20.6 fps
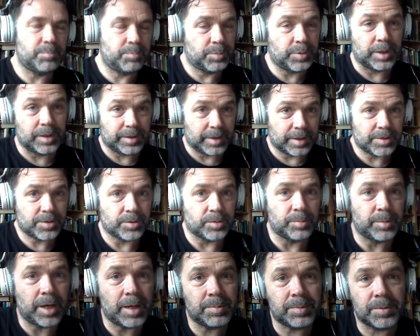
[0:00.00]
built into
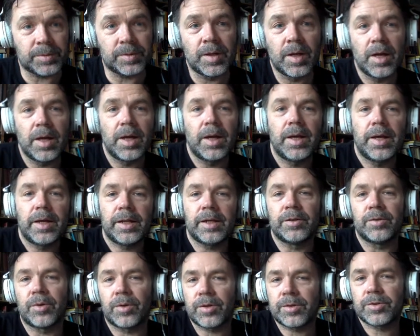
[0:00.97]
Maple
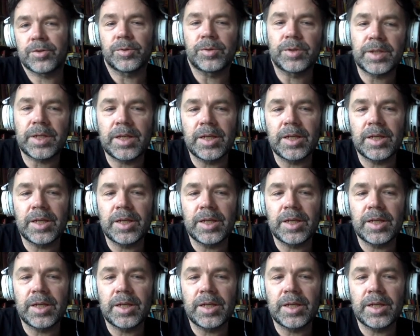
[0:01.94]
in order to